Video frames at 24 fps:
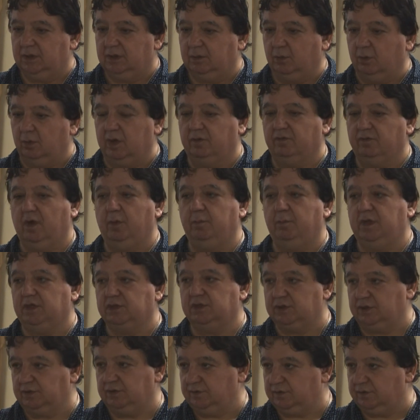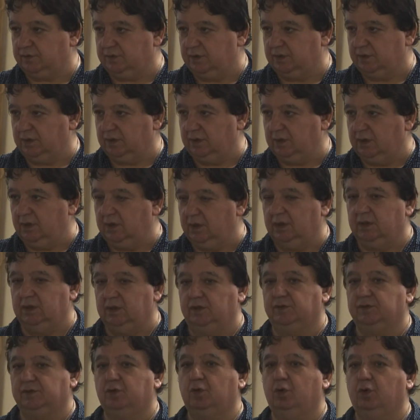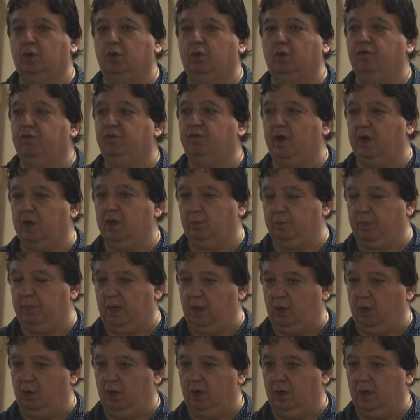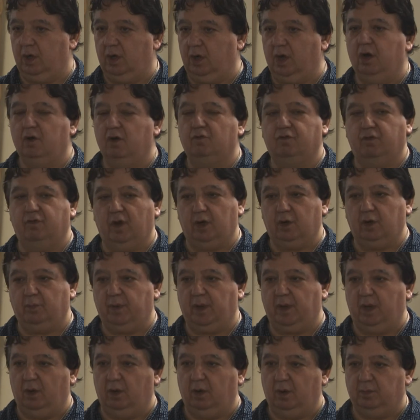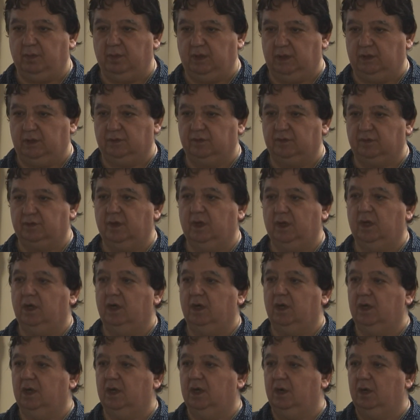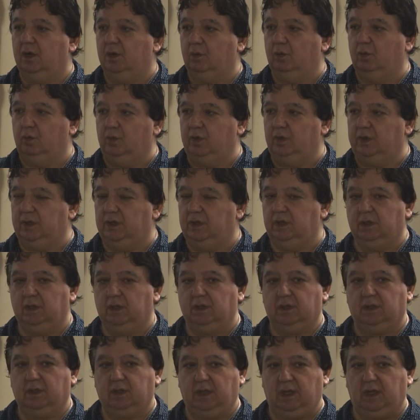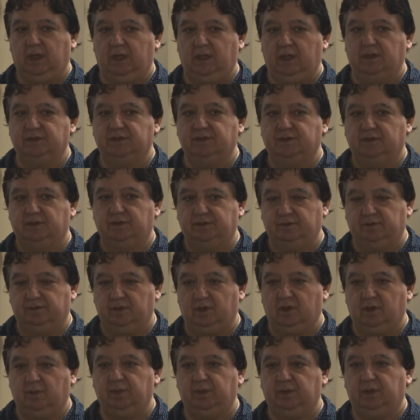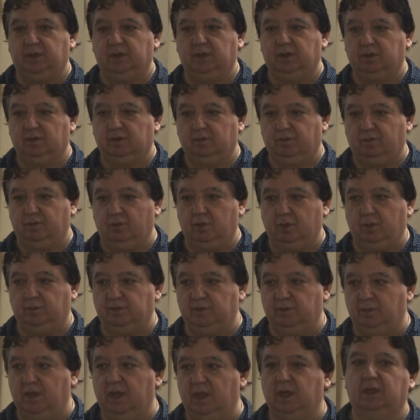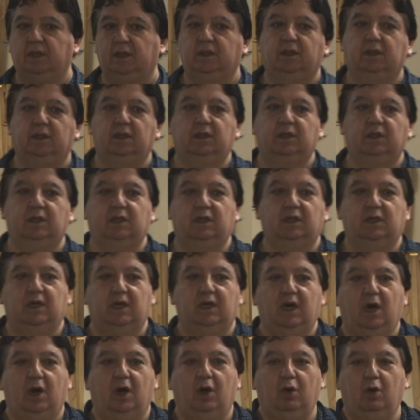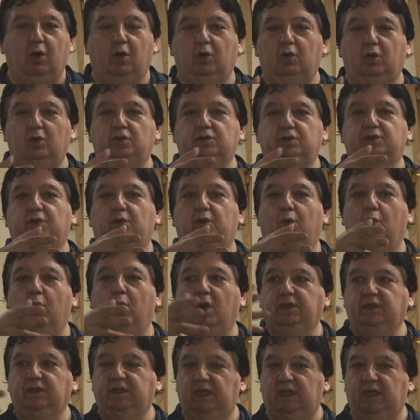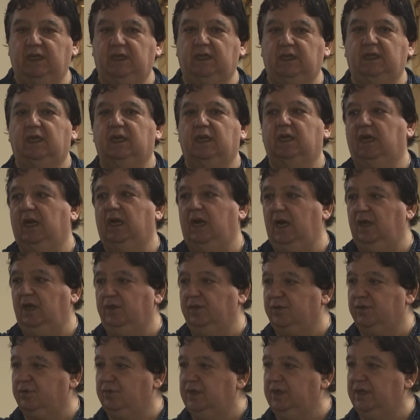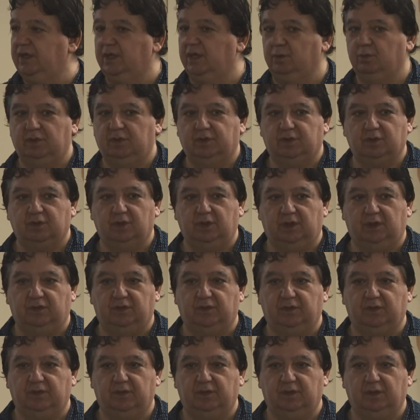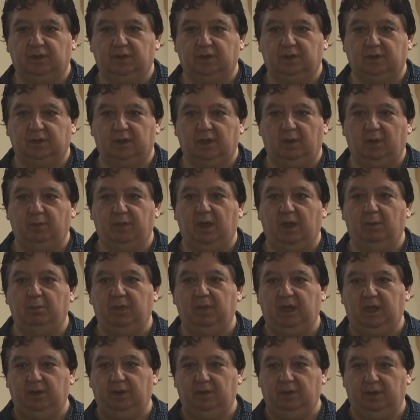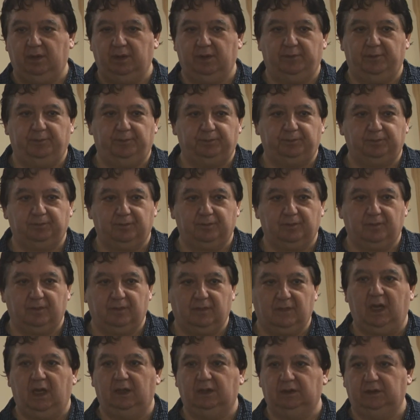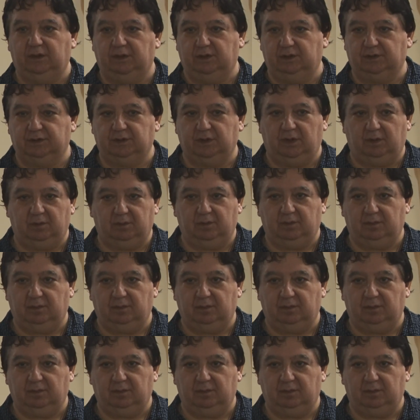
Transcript: One of our missions is called Firepower. Firepower means we, as developing formed men, hold 1-day and 3-day retreats about manhood and leadership.